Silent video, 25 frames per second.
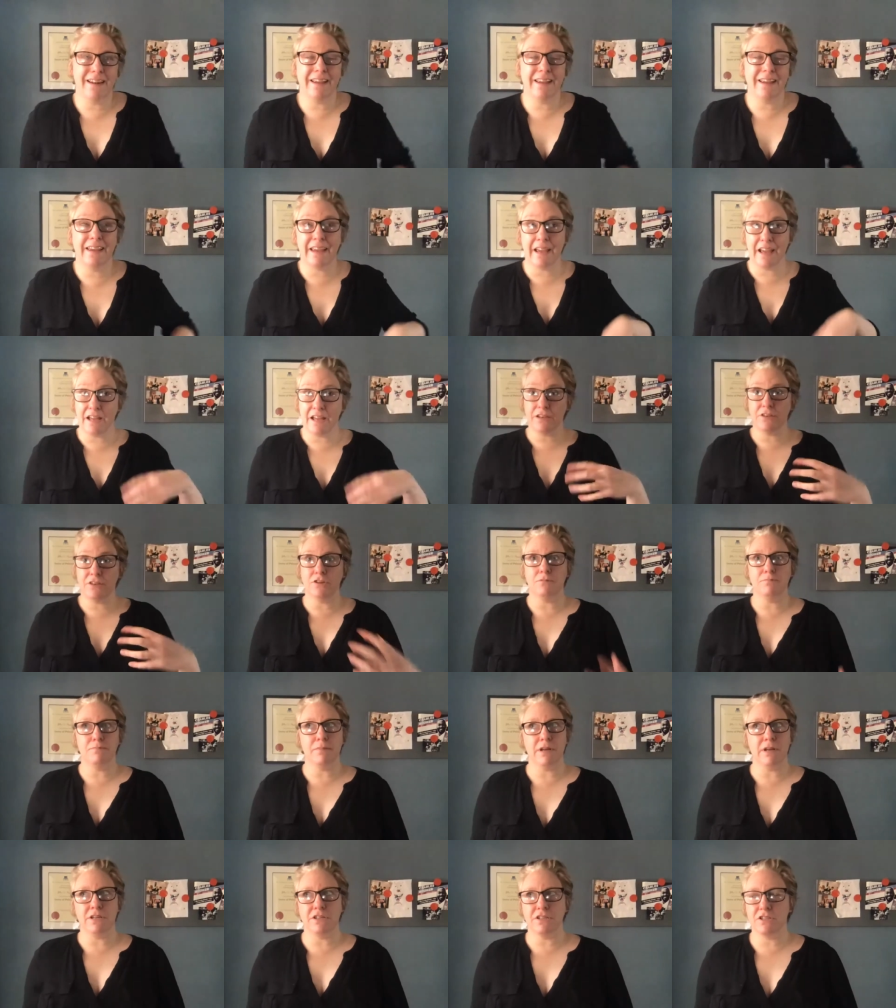again you
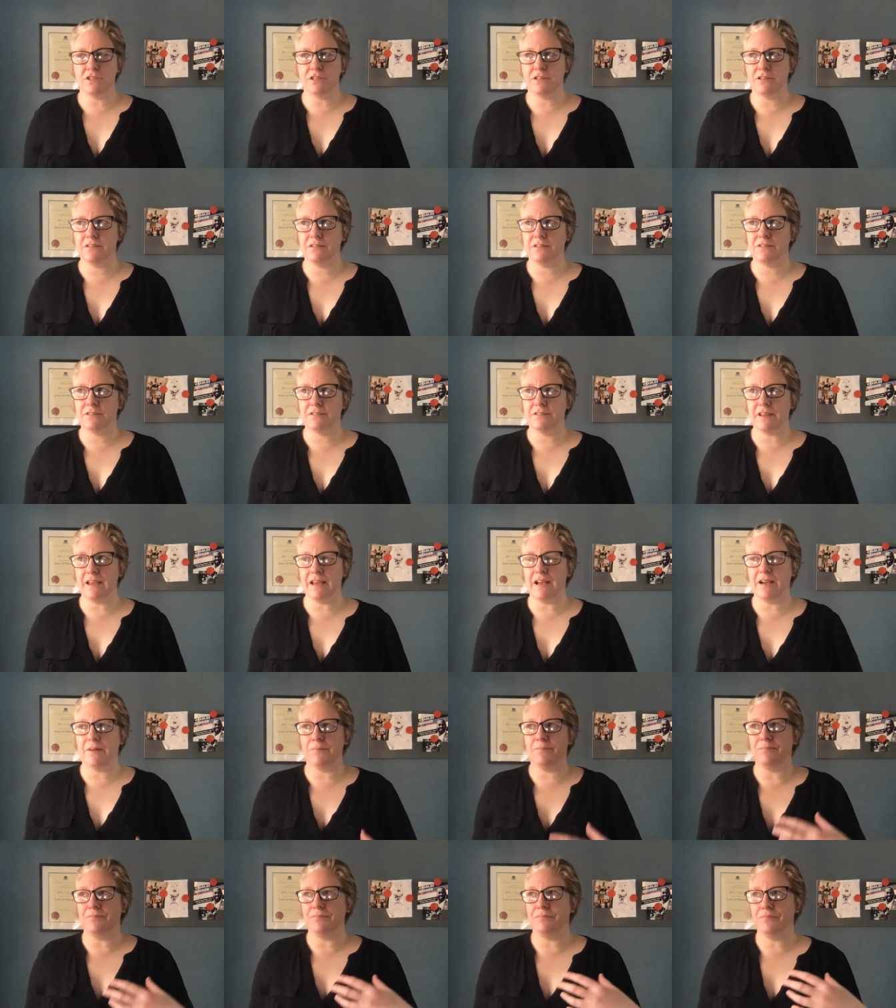mentioned
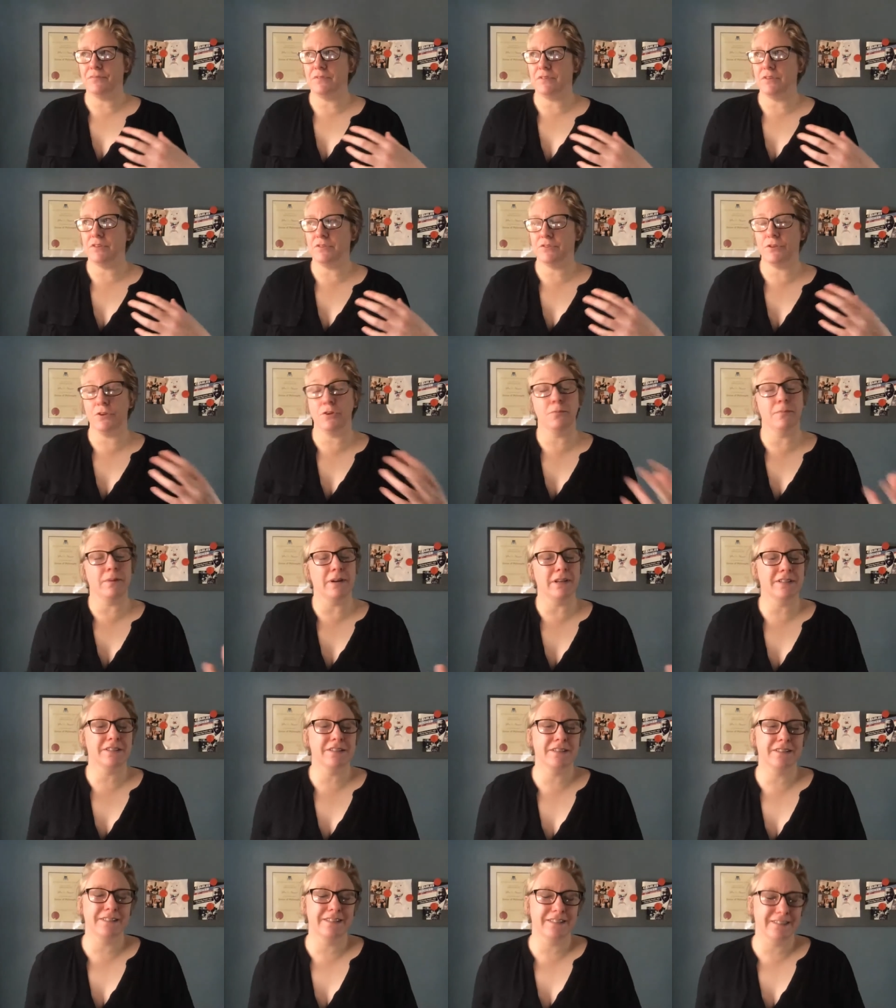um, so you
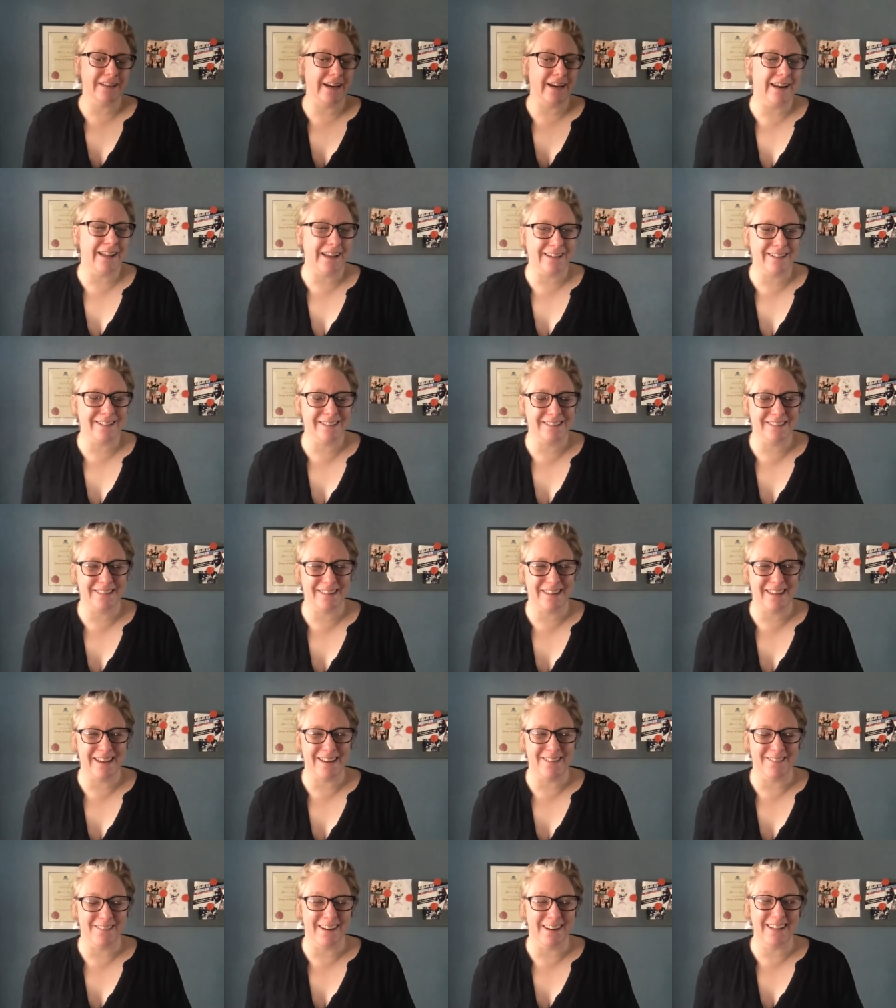mentioned state actors
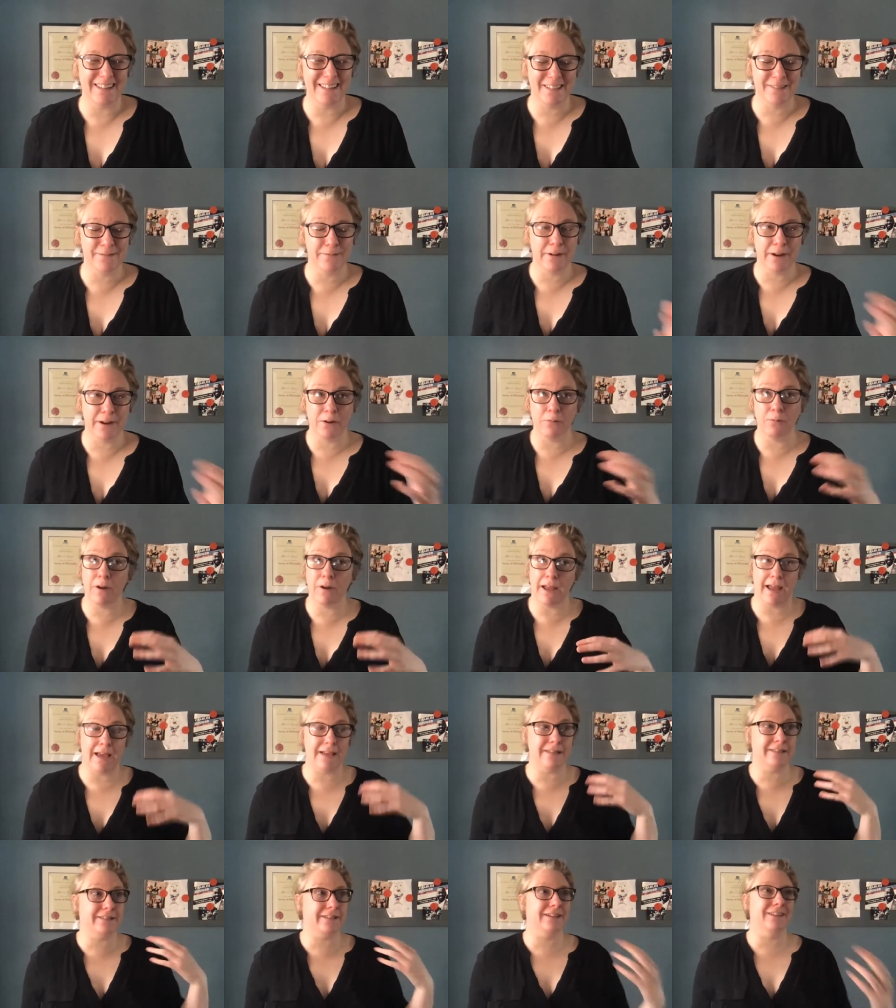there right so we're, we're
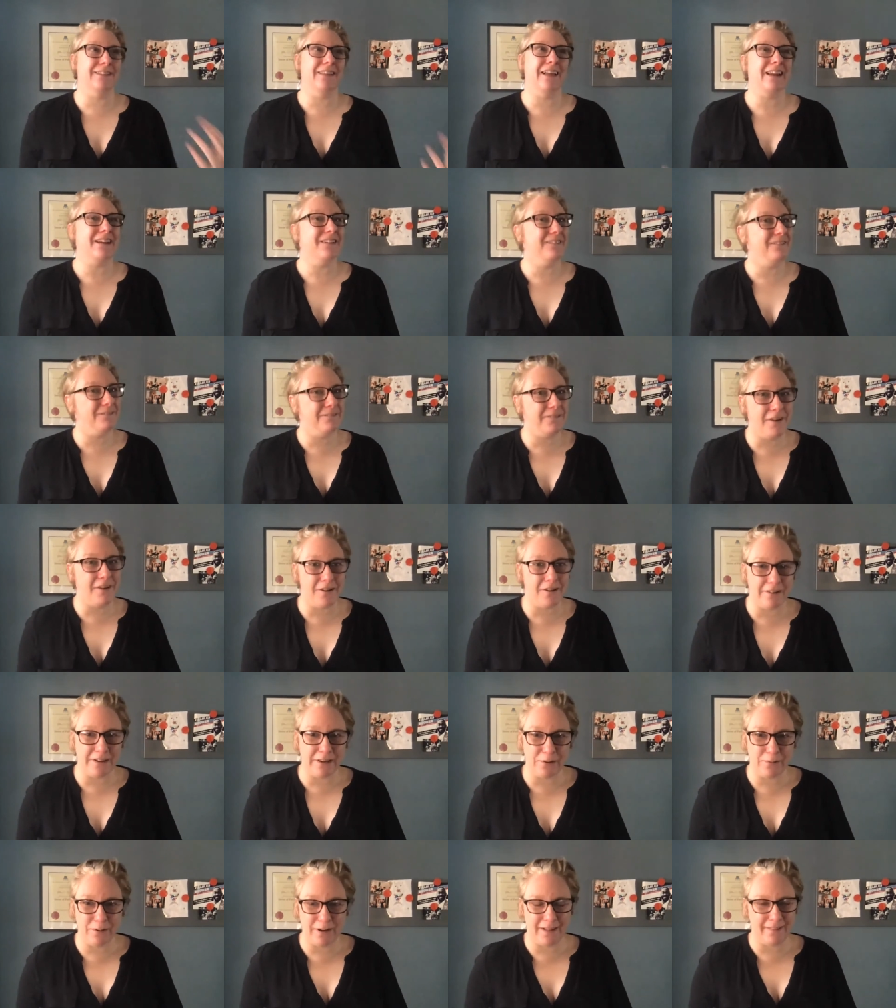escalating
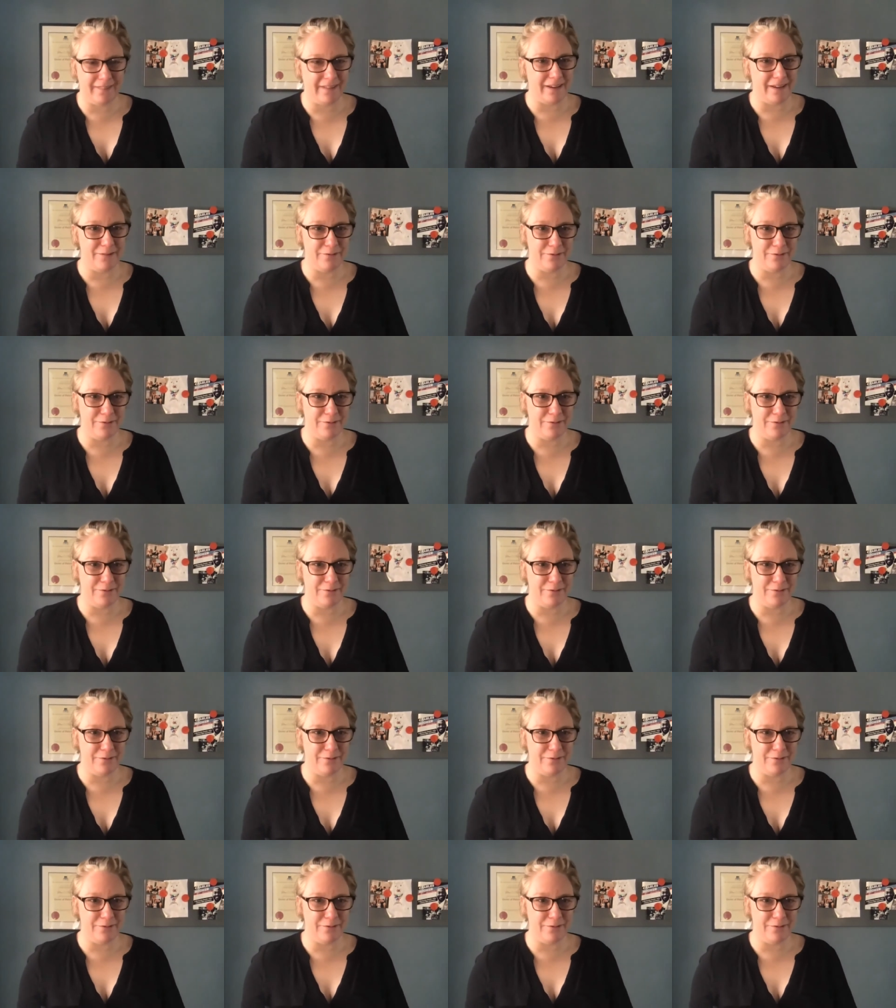very quickly